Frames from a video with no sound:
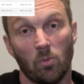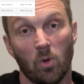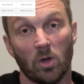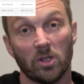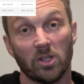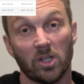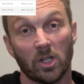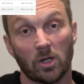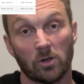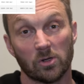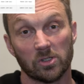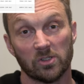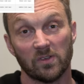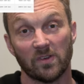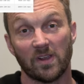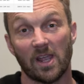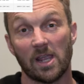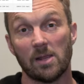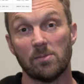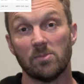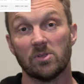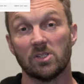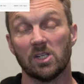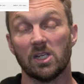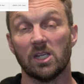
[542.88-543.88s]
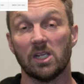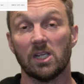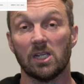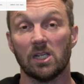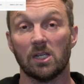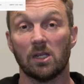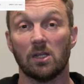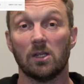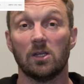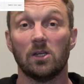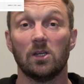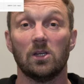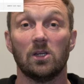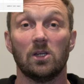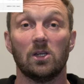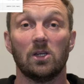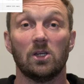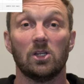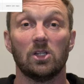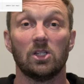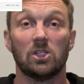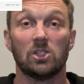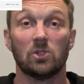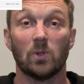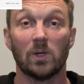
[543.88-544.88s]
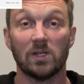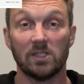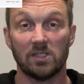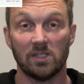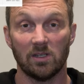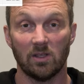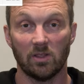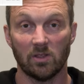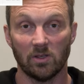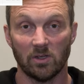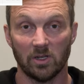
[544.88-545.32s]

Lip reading: won the Olympic Games in 2013